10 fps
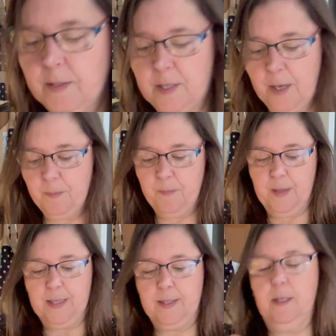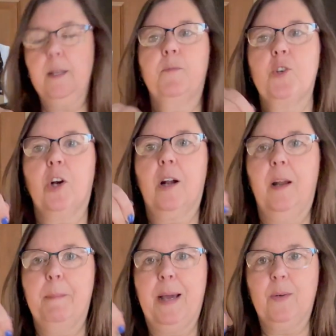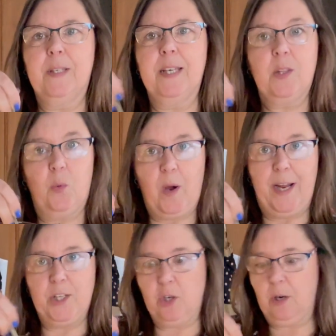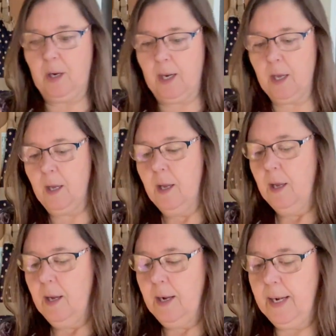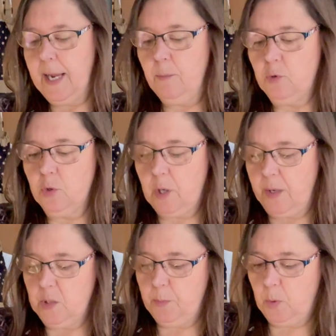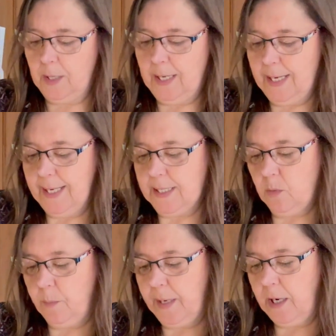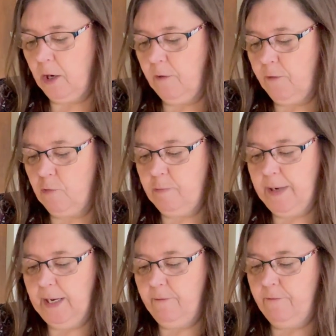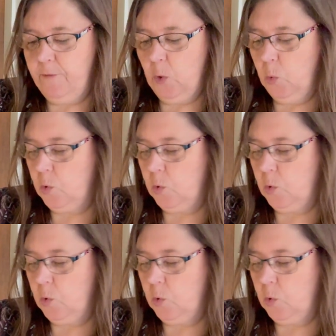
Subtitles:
So that's the chocolate melted, the white chocolate. Now I'm just going to put a little bit of green food